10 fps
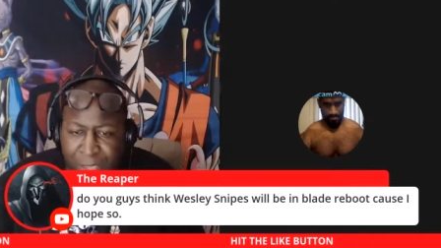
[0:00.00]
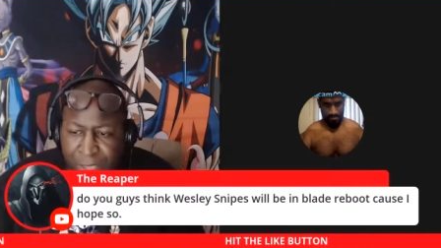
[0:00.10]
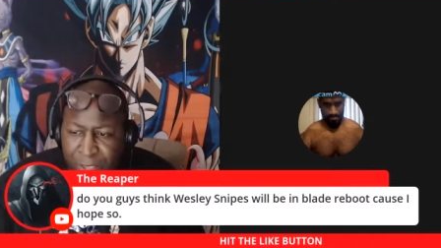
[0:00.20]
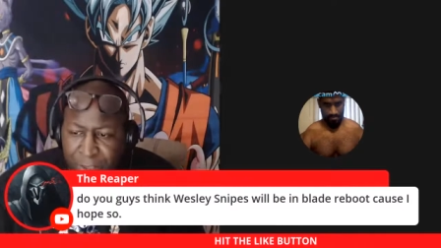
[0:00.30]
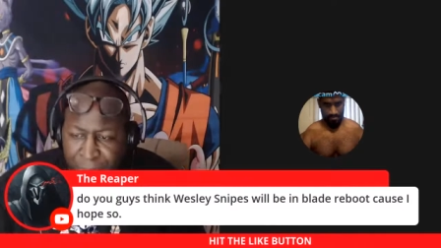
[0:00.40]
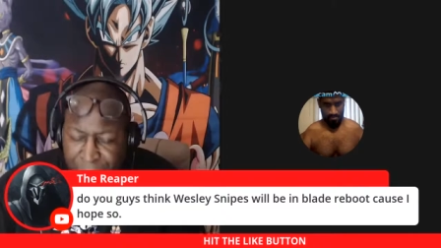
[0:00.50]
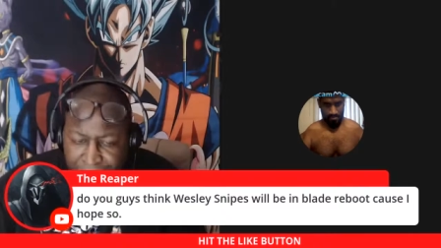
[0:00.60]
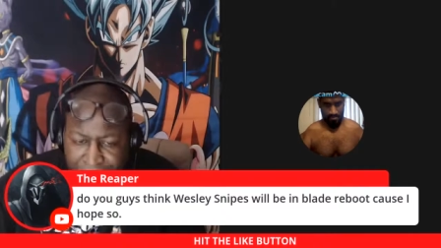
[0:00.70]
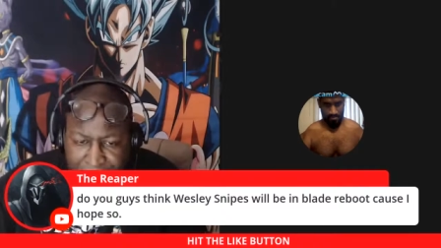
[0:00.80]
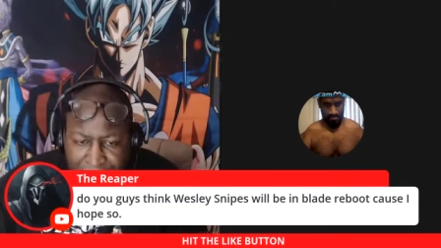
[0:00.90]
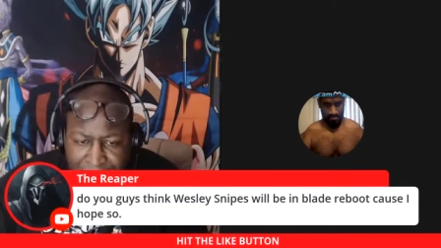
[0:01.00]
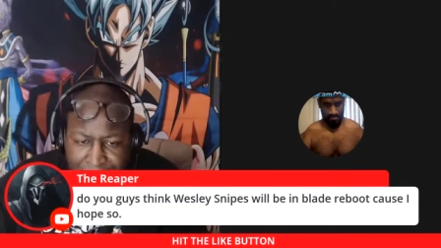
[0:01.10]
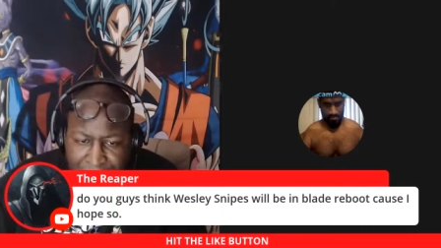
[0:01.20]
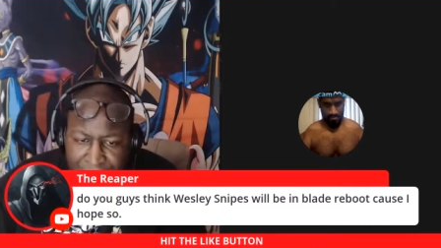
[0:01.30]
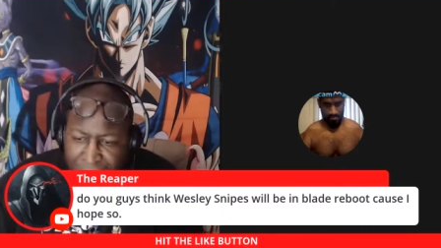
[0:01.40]
If you send me a comment,
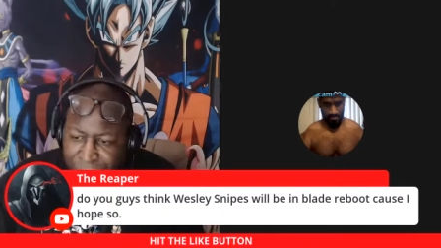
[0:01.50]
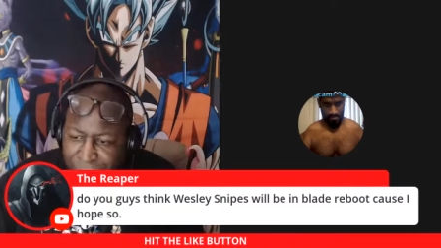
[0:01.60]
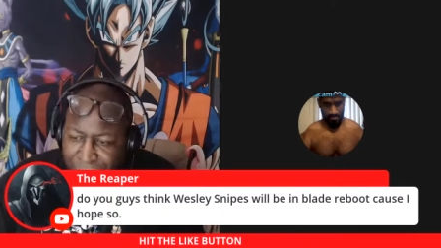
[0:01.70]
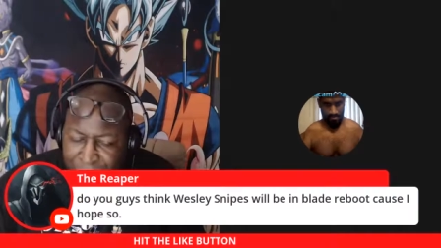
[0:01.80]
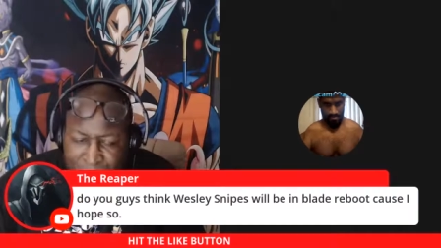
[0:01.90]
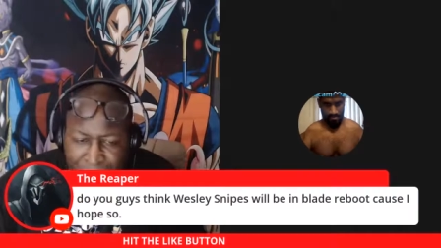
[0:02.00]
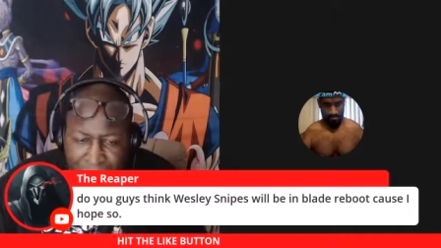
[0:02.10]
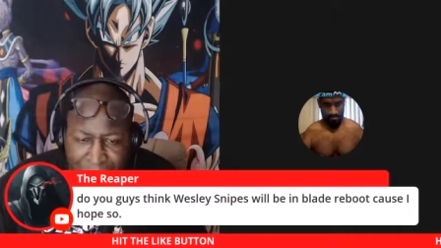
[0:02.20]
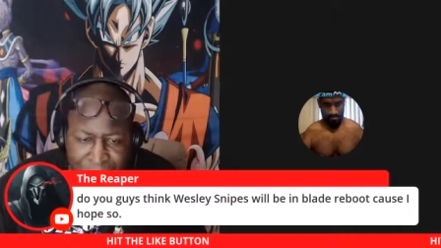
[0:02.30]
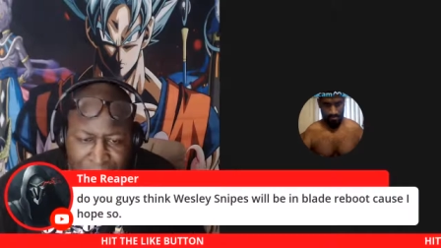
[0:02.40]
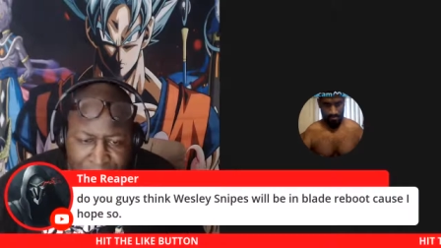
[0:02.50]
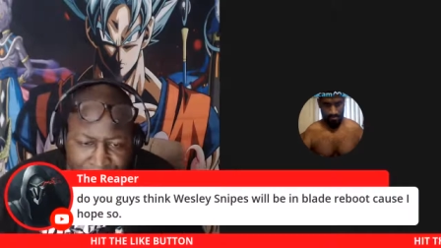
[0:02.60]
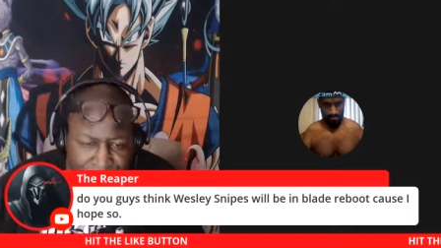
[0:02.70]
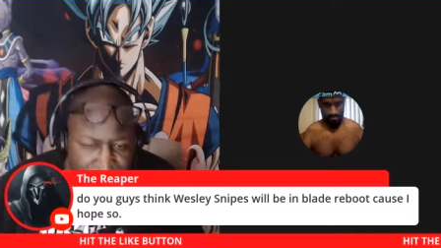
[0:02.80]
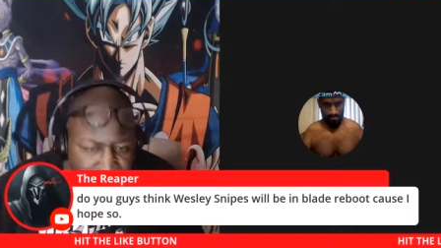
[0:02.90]
I'll try to respond back to you,
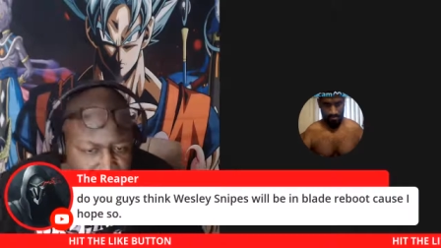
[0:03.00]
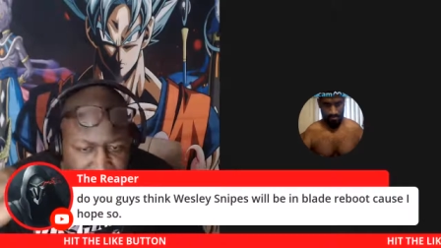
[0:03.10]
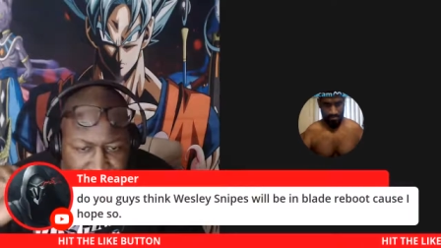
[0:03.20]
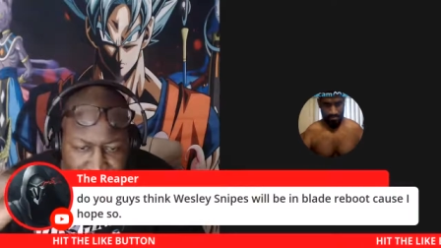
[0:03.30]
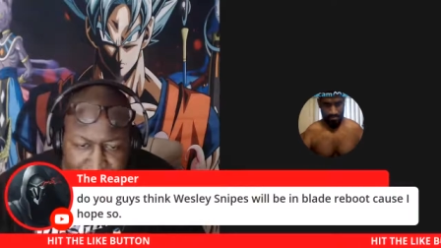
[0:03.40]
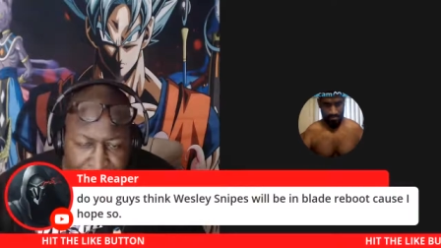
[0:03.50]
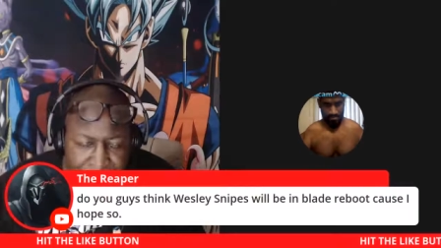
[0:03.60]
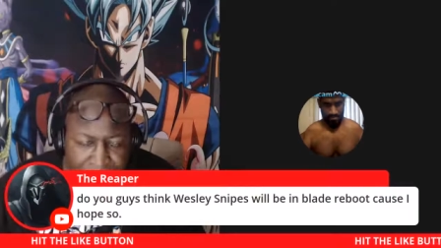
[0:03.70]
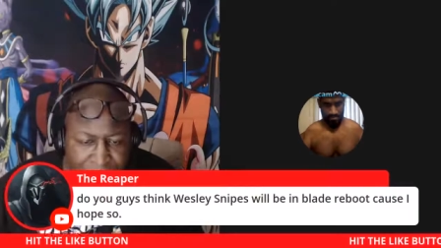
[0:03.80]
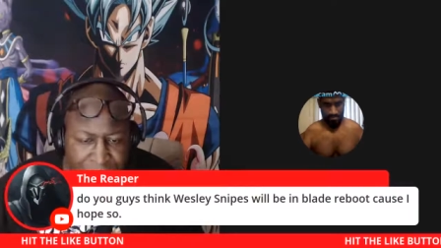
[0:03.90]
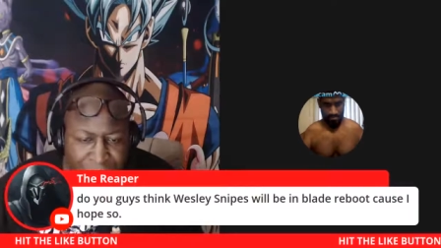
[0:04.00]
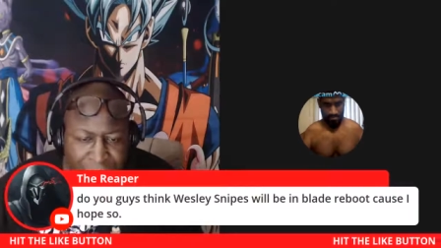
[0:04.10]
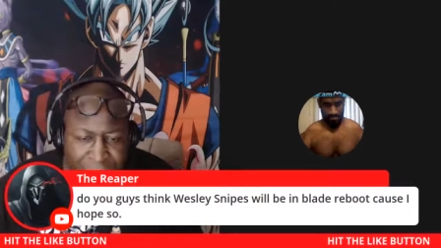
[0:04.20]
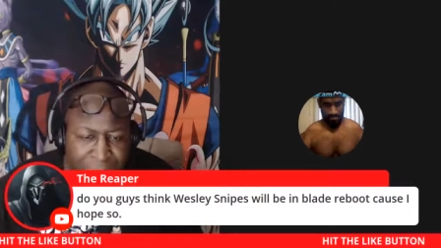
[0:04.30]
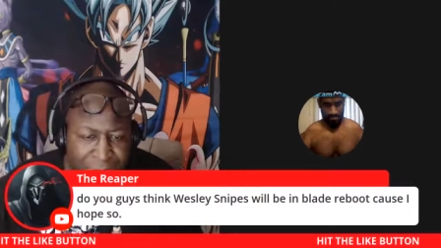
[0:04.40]
say
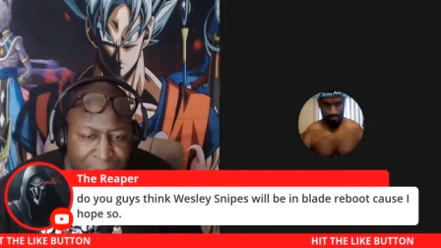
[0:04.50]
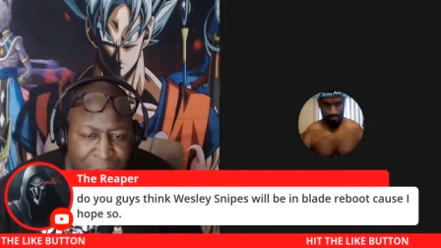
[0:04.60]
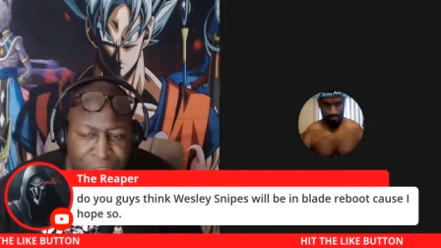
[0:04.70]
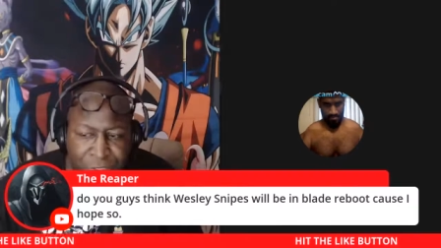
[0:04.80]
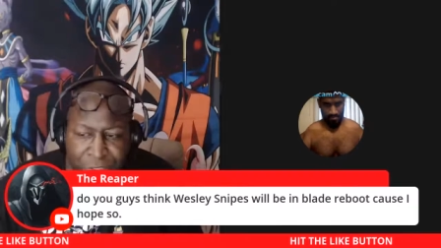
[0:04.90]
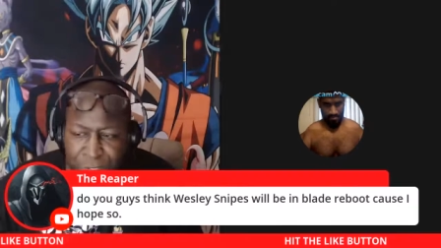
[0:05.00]
something back to you.